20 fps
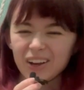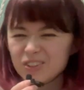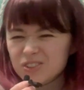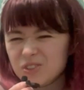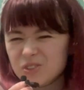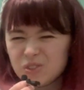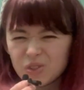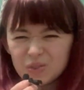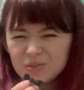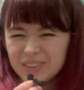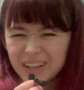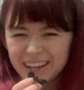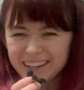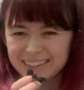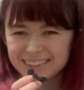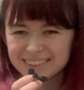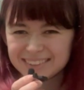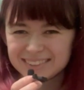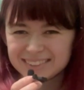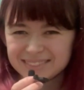also don't
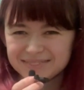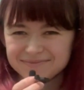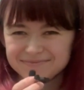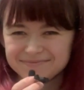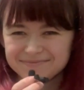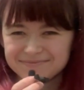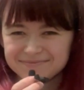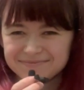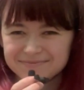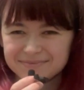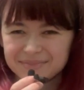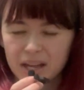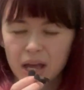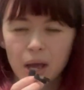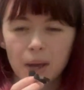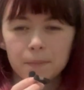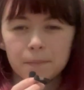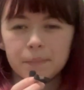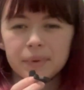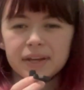like,
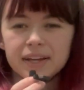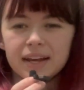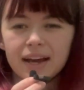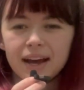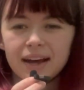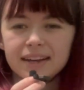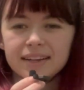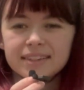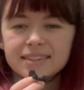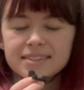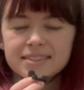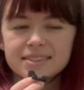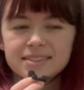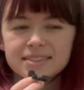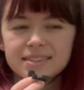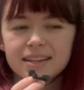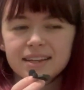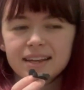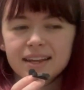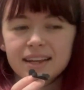
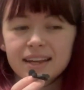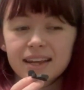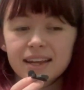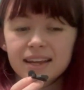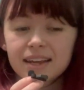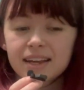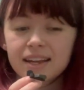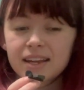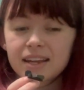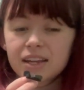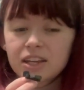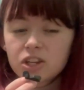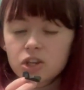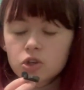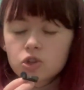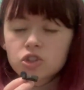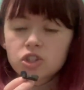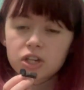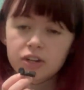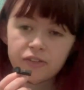because
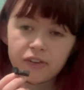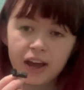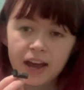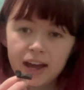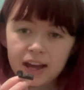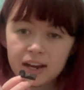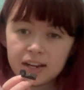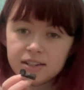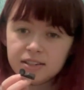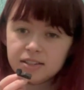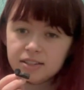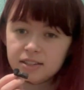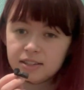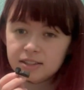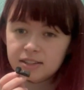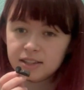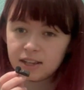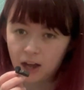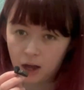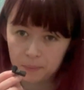you should have had
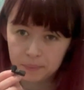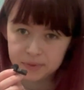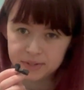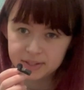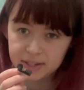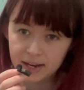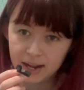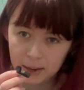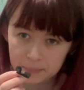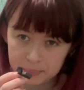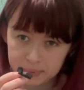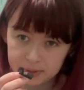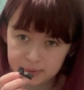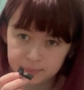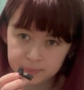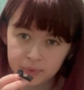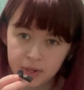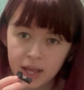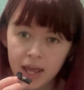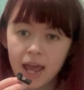the opposite
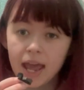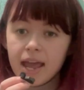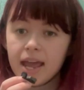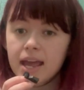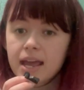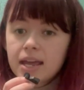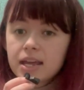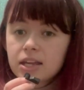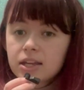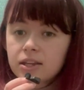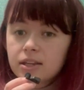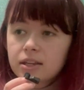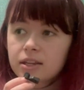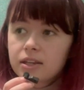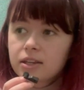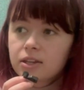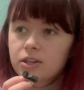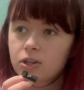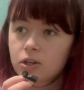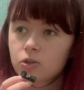happen.
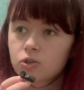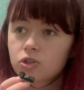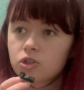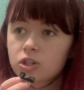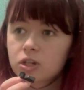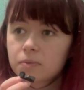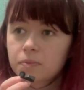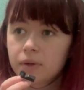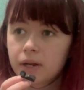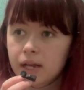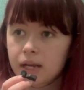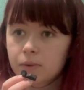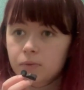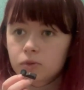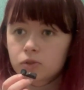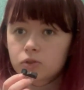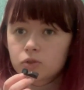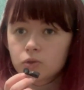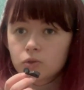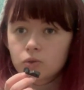You should have been
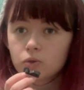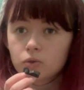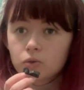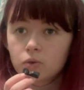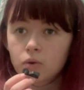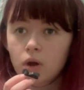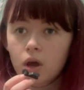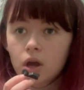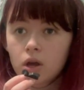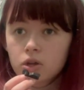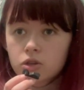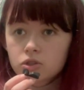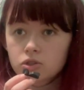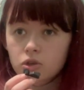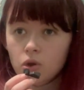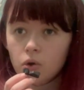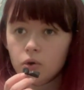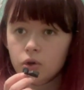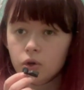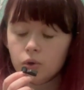able to
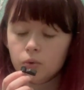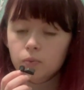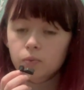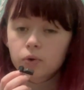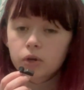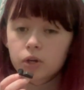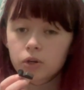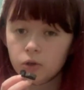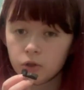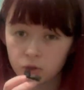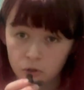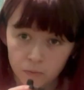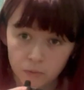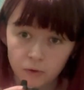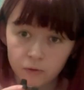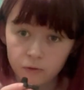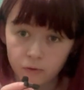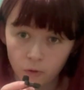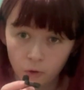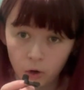show your real
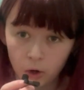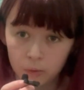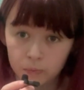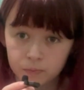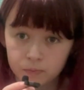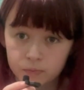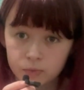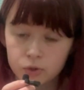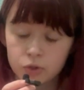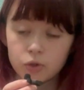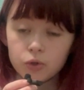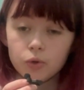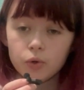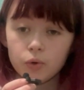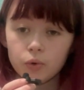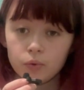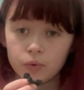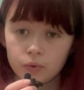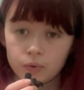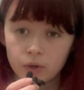human form to
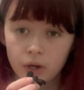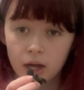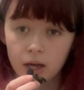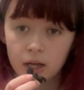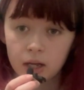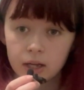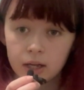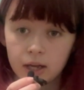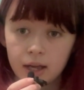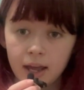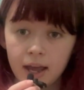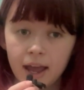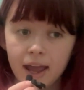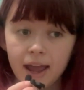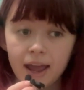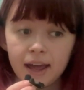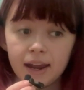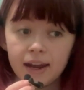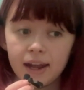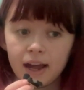Karuna
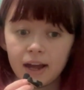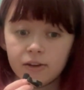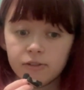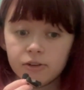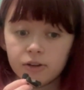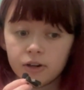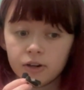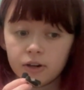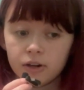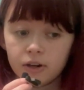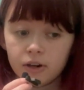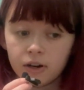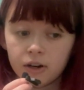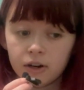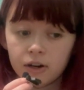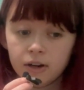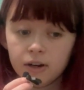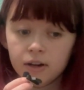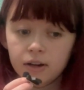and have her